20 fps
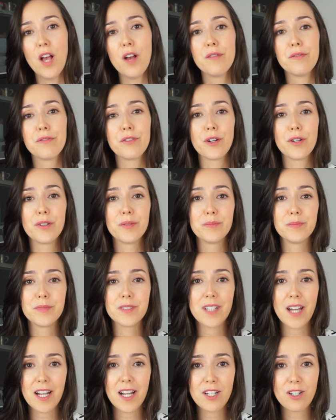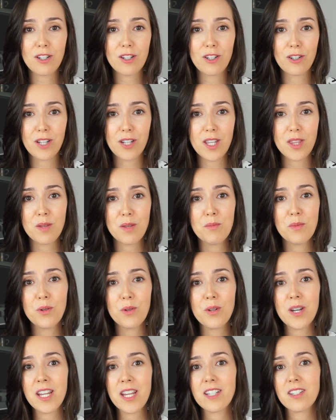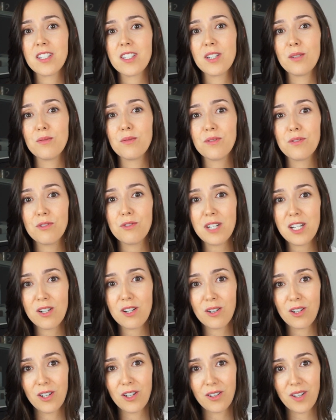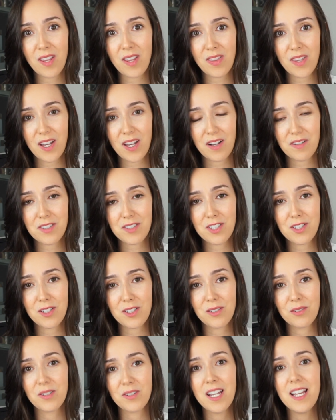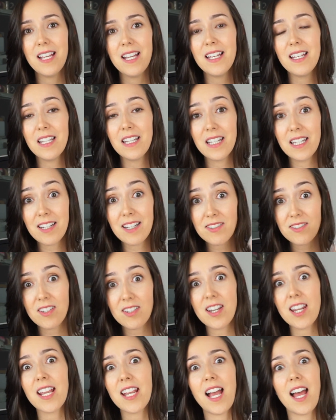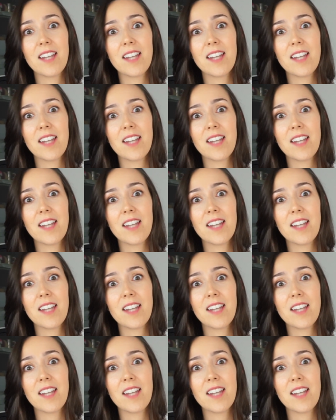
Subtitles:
from 9 o'clock in the morning until 3 o'clock in the afternoon, listening